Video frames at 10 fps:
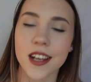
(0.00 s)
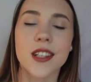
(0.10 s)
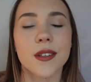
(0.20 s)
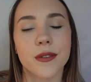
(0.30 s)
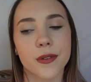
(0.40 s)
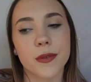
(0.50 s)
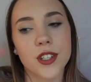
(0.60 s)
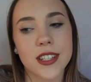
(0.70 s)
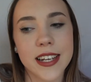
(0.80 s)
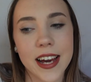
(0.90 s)
So if you want
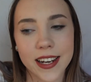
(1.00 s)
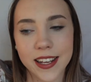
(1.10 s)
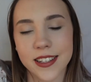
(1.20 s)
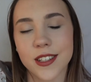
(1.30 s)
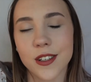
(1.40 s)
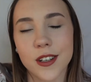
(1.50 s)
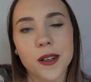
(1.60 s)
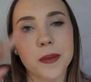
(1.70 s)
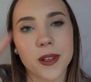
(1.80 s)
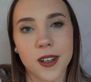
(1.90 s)
to see how to get this look,
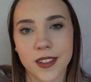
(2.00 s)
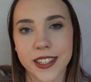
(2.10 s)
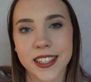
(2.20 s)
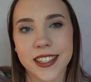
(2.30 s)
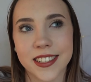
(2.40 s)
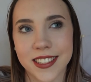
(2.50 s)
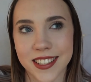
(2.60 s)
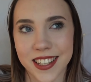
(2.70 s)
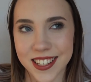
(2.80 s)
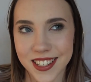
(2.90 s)
but not really because
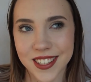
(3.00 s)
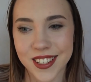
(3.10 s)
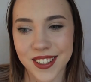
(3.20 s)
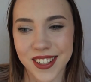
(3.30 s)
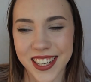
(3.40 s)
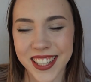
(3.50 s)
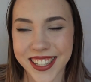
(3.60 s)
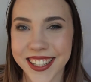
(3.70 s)
this isn't a tutorial,